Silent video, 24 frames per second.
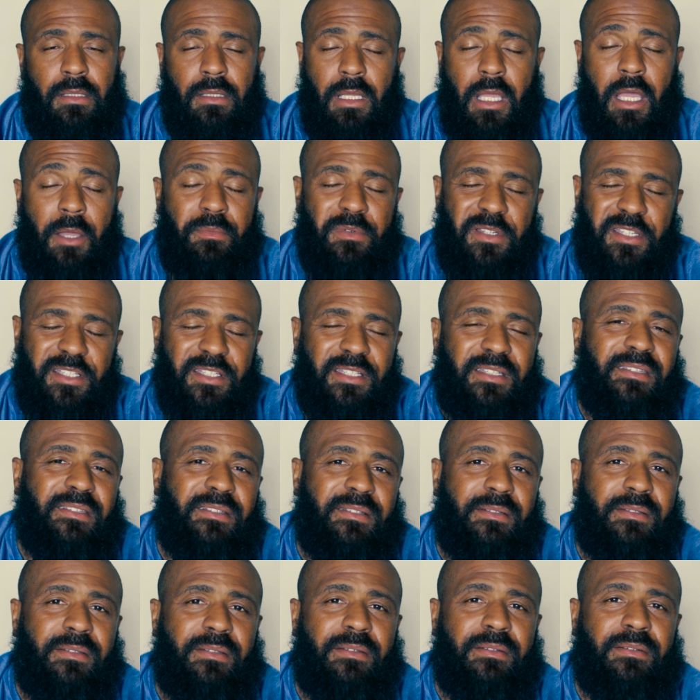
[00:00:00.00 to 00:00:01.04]
I'm good.
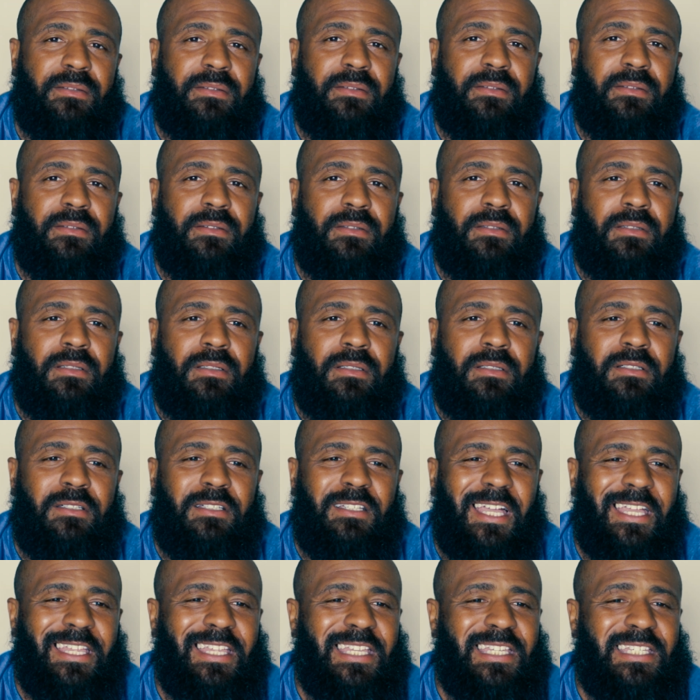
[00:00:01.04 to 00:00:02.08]

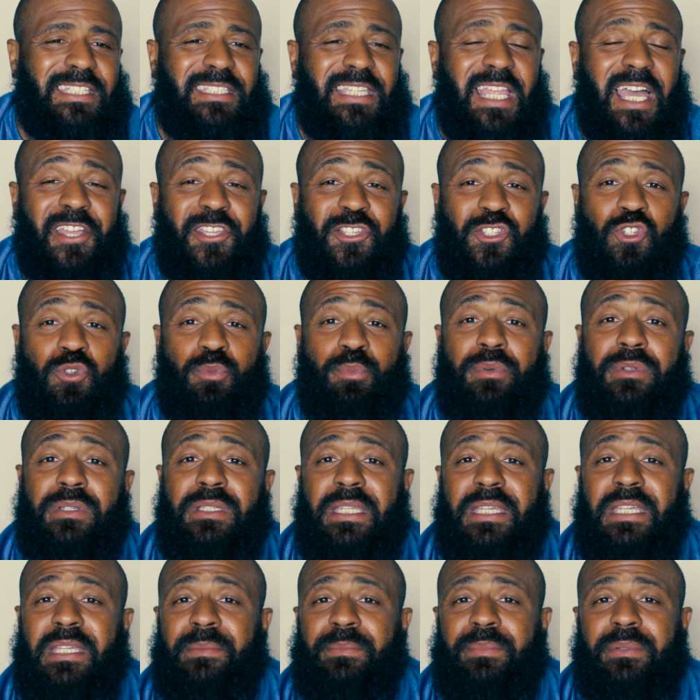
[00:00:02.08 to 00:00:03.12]
It's not super
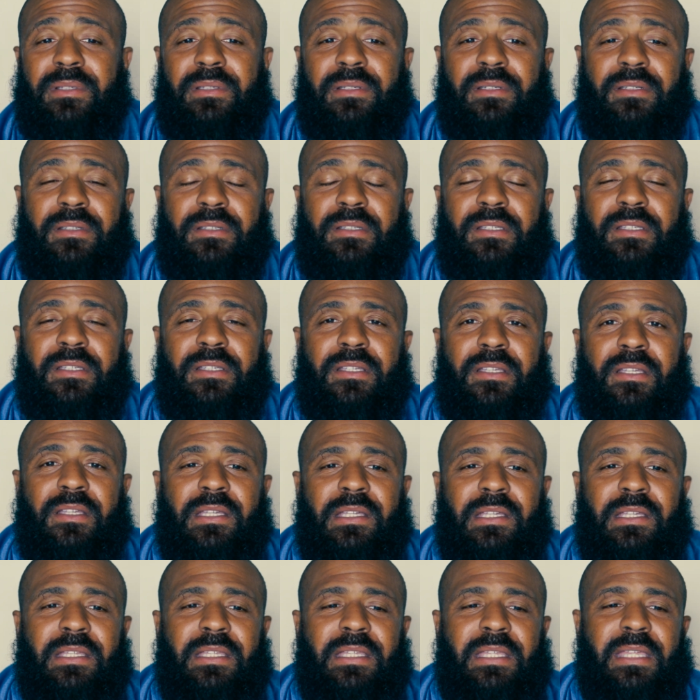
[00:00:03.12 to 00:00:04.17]
deep.
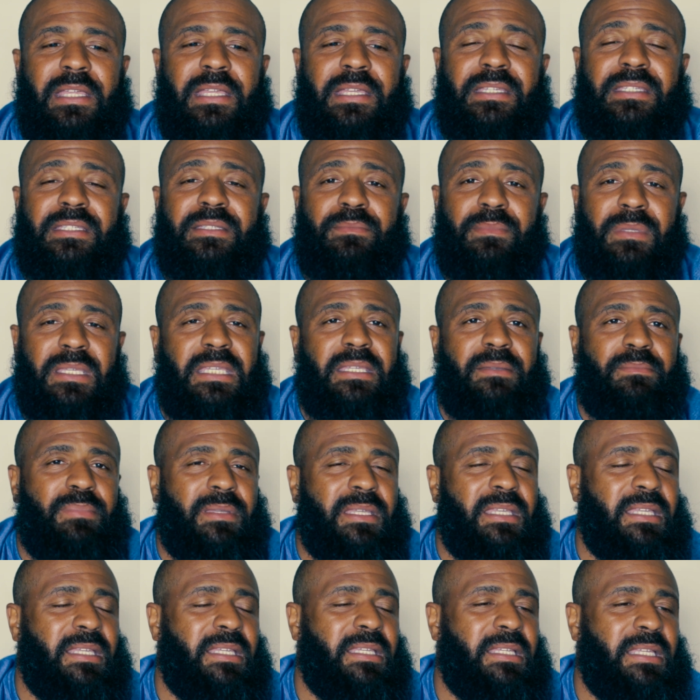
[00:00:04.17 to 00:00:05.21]
It's me
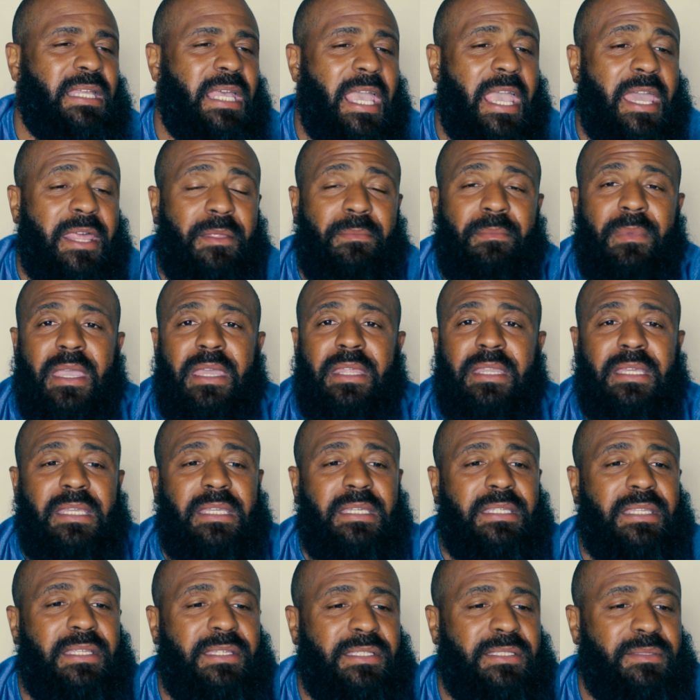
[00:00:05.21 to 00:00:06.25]
being animated,
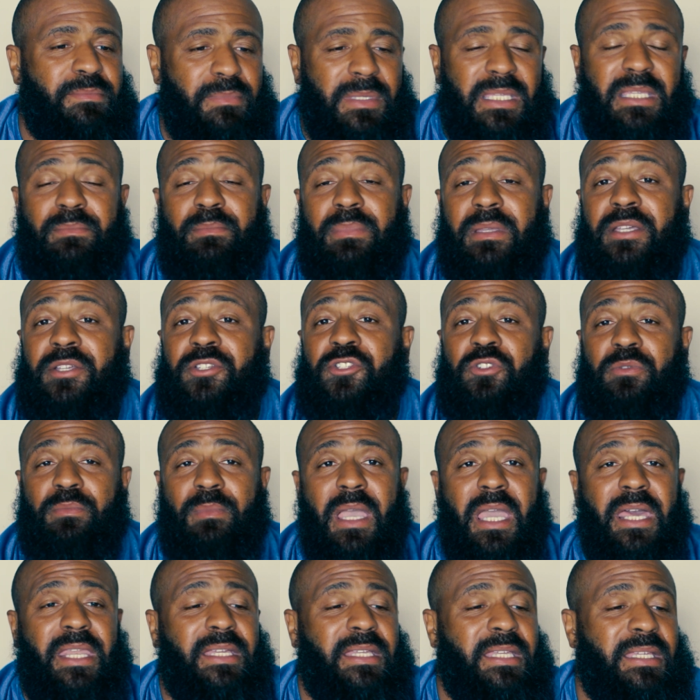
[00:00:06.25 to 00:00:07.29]
and it's me being
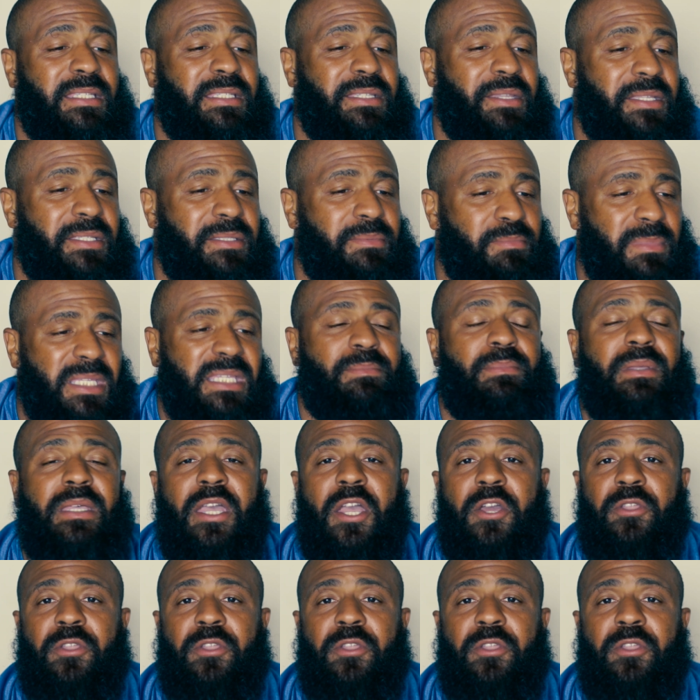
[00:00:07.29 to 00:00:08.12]
traumatic, and it's me being